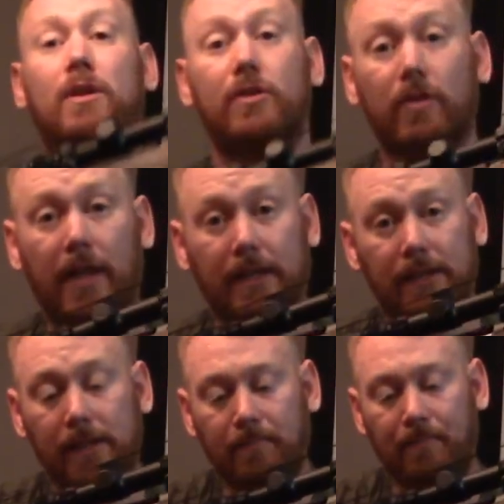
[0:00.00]
So that's
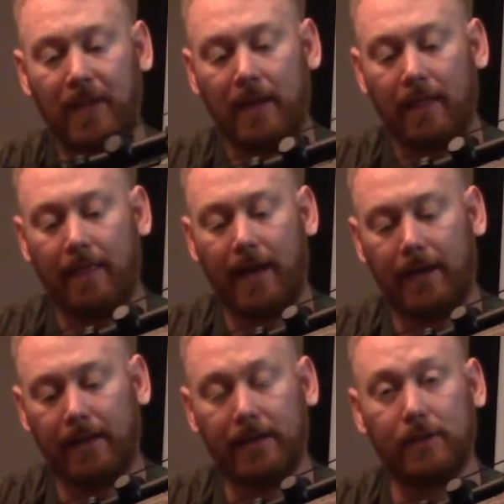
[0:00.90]
it.
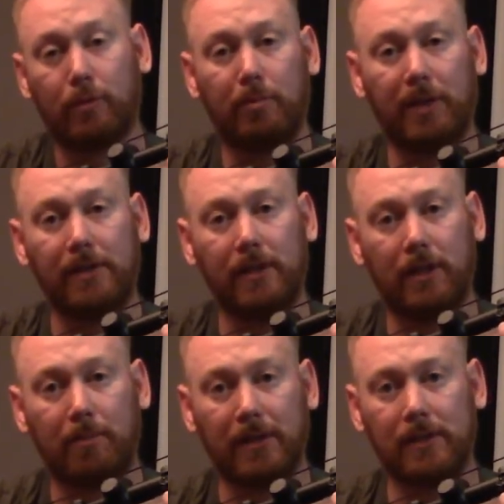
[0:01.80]
That is replacing
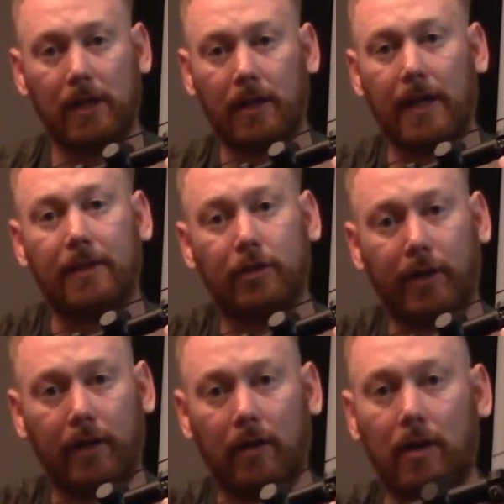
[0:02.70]
the buttstock and the
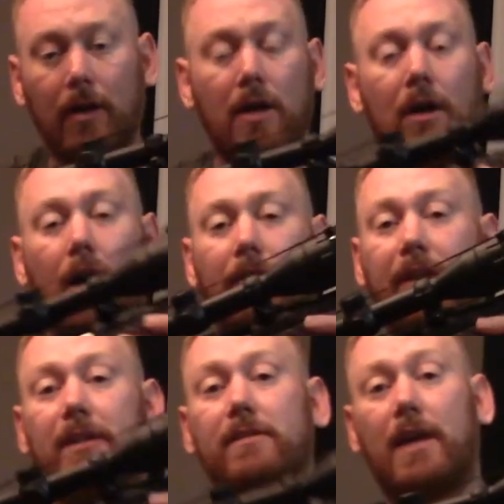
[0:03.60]
trigger guard off
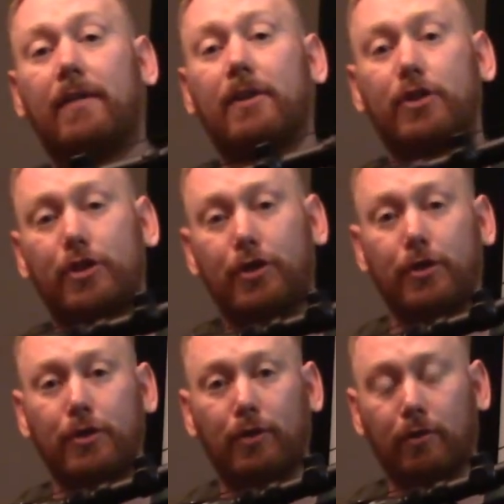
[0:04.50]
a Savage
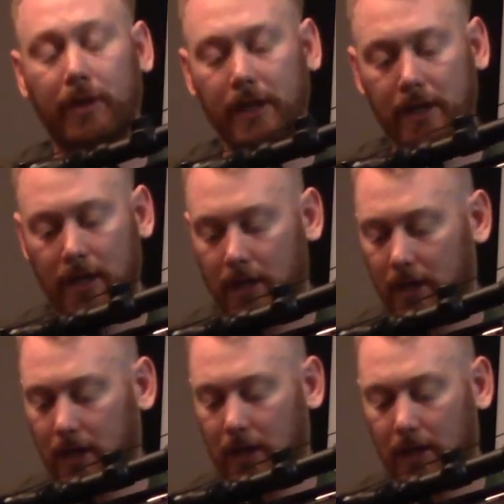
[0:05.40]
223.
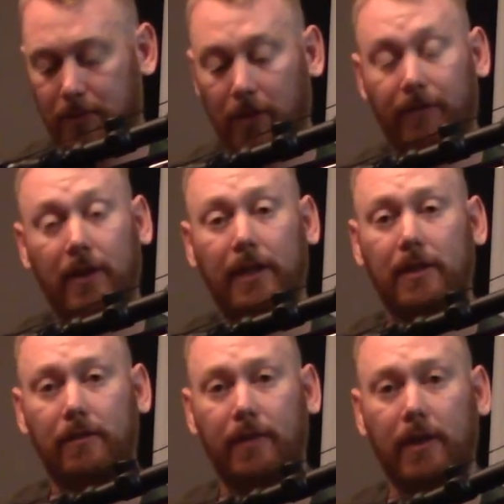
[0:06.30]
So if you like
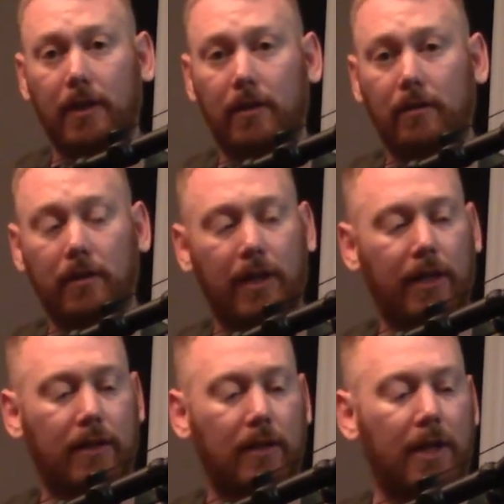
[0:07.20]
this video,
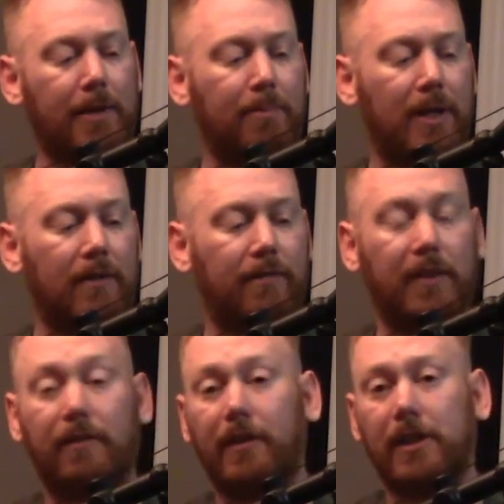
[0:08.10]
hit the like button.
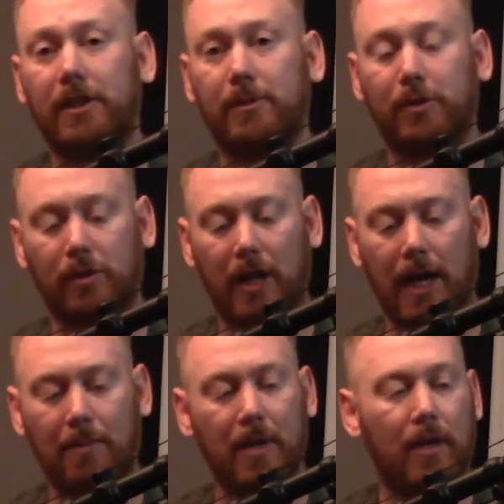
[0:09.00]
Feel free to
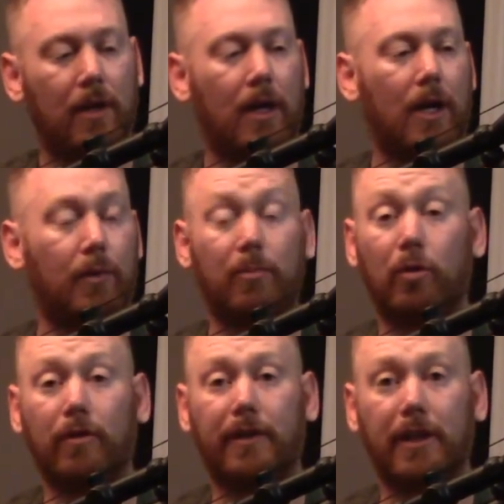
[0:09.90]
subscribe with
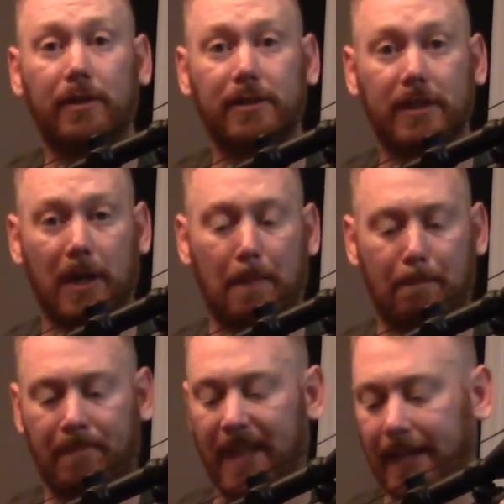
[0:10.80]
more videos to come.
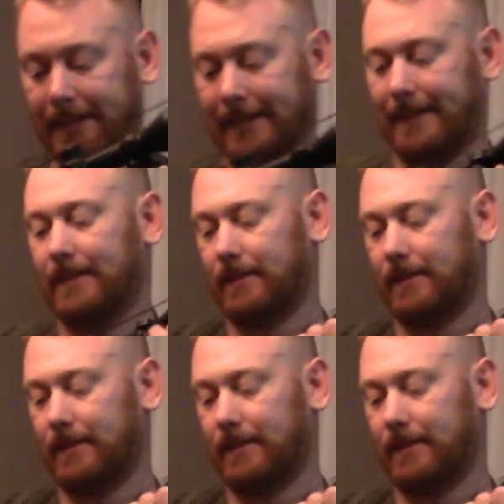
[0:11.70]
Thanks.